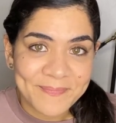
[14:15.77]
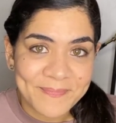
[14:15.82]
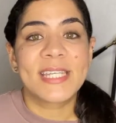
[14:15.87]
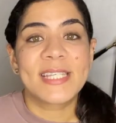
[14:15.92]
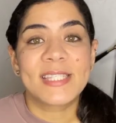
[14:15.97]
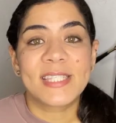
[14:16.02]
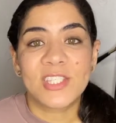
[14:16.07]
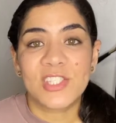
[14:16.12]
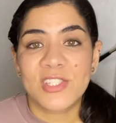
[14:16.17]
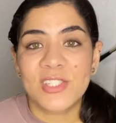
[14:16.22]

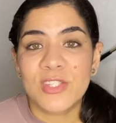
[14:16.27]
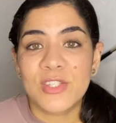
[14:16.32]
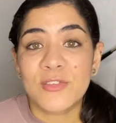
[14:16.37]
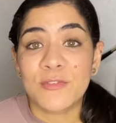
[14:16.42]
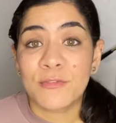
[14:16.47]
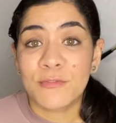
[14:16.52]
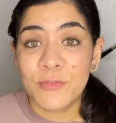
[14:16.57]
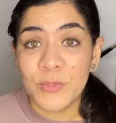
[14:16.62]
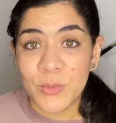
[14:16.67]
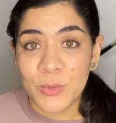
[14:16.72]
In addition
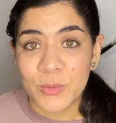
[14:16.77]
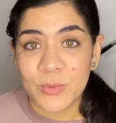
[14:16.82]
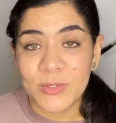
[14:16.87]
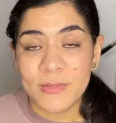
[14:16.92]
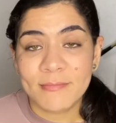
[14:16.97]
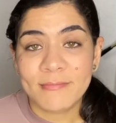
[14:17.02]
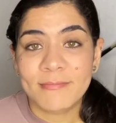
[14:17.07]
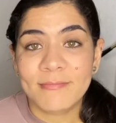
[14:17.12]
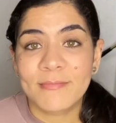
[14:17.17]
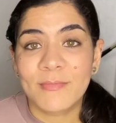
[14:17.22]
to
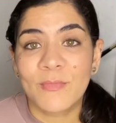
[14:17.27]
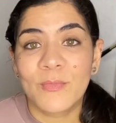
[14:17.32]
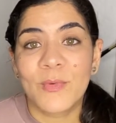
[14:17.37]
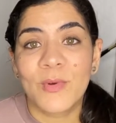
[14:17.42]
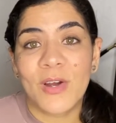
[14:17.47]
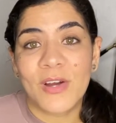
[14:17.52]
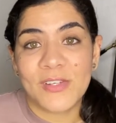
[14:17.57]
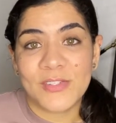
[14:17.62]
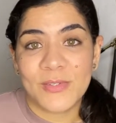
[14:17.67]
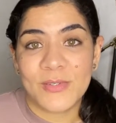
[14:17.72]
food,
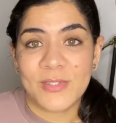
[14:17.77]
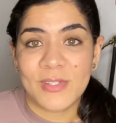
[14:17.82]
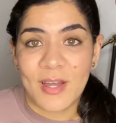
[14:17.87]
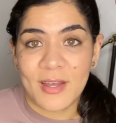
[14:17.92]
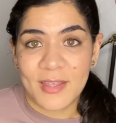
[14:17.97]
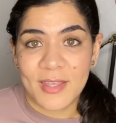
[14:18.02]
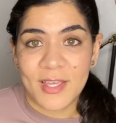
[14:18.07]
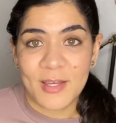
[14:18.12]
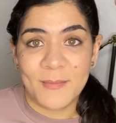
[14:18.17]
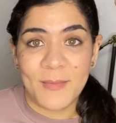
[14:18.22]
we're also
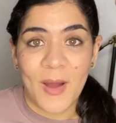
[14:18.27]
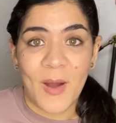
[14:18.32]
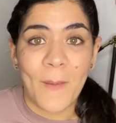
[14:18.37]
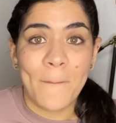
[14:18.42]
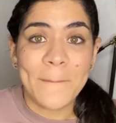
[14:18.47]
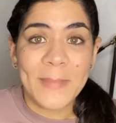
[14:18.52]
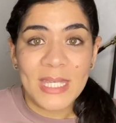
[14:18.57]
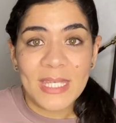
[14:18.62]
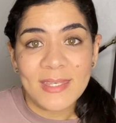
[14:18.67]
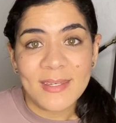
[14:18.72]
talking
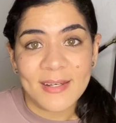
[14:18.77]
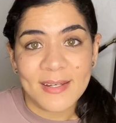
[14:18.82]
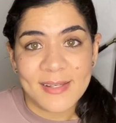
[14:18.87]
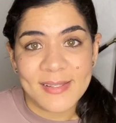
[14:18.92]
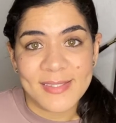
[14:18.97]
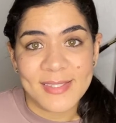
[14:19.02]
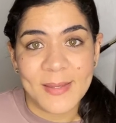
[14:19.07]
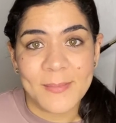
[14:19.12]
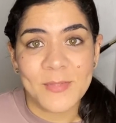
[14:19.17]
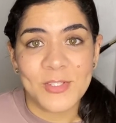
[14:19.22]
about media
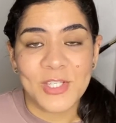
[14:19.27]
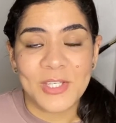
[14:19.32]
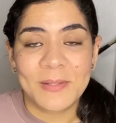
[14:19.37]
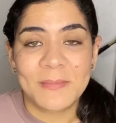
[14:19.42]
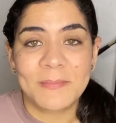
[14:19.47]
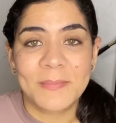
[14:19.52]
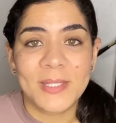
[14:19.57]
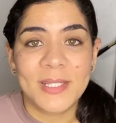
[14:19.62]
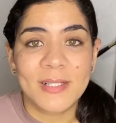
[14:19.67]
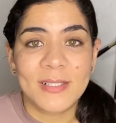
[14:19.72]

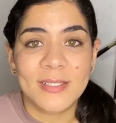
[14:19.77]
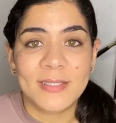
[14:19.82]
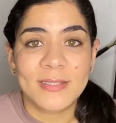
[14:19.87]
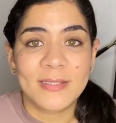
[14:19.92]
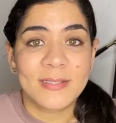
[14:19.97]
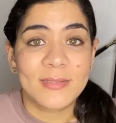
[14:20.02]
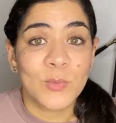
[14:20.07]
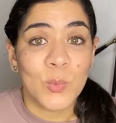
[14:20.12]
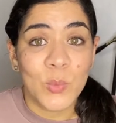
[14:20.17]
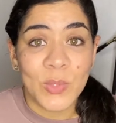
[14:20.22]
consumption,
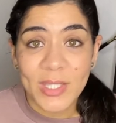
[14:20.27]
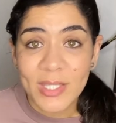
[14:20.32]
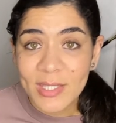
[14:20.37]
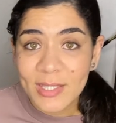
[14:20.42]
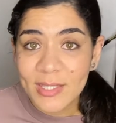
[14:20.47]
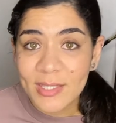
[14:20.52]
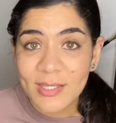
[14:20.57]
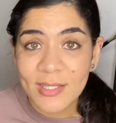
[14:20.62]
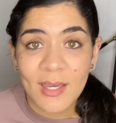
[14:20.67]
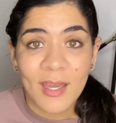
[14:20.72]
because
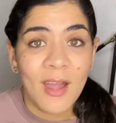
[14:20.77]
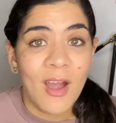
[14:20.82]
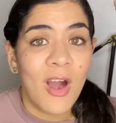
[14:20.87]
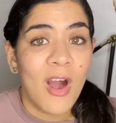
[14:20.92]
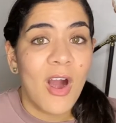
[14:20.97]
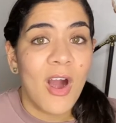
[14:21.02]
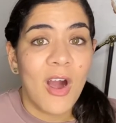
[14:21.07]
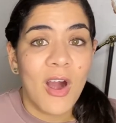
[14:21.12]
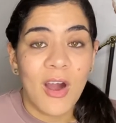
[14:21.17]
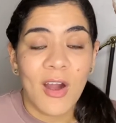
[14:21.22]
we
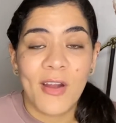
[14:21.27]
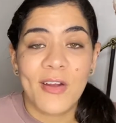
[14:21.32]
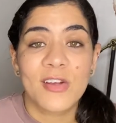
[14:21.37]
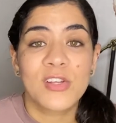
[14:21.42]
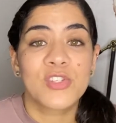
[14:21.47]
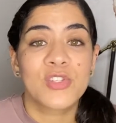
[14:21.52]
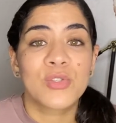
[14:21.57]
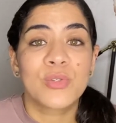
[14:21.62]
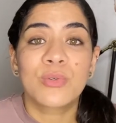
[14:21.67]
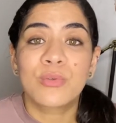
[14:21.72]

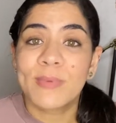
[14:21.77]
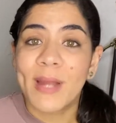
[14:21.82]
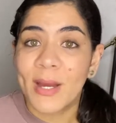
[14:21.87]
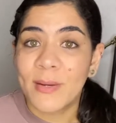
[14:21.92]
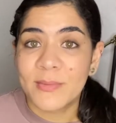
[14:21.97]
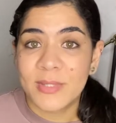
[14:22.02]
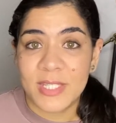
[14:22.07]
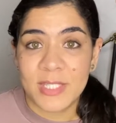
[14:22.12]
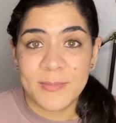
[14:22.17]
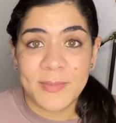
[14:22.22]
are
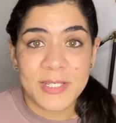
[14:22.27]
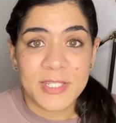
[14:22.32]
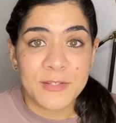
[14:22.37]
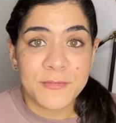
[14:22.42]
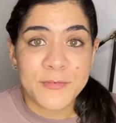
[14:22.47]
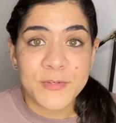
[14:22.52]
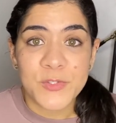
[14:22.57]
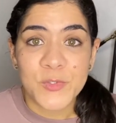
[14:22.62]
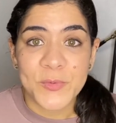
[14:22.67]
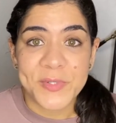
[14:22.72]
surrounded by
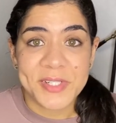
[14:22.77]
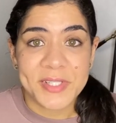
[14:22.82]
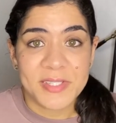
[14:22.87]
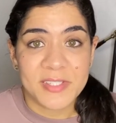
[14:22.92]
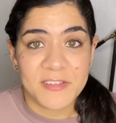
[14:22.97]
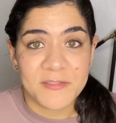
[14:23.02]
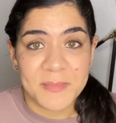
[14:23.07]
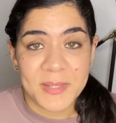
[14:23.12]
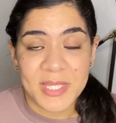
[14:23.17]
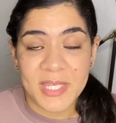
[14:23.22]
different
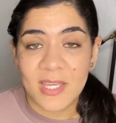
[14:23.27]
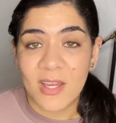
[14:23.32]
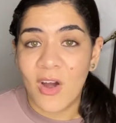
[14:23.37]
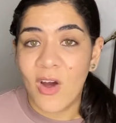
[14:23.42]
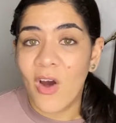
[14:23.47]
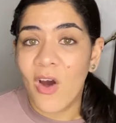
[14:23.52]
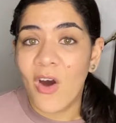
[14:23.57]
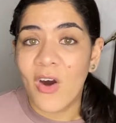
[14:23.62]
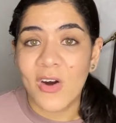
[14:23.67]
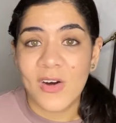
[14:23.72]
sources of
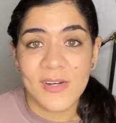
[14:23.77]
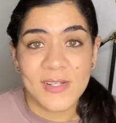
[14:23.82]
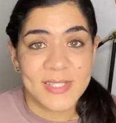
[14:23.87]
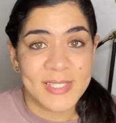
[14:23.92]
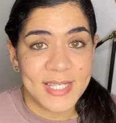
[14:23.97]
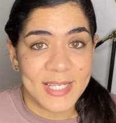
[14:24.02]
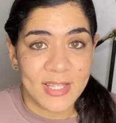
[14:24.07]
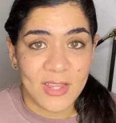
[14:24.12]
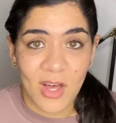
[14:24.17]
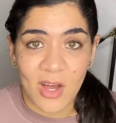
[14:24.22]
media all
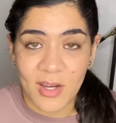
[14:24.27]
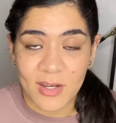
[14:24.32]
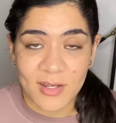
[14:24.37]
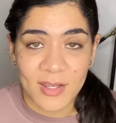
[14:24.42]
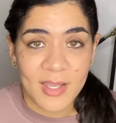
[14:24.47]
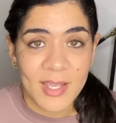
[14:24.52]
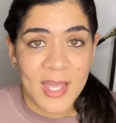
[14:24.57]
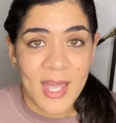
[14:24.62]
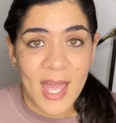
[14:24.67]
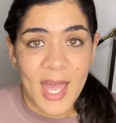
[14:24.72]
day
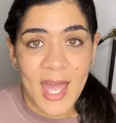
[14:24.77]
long.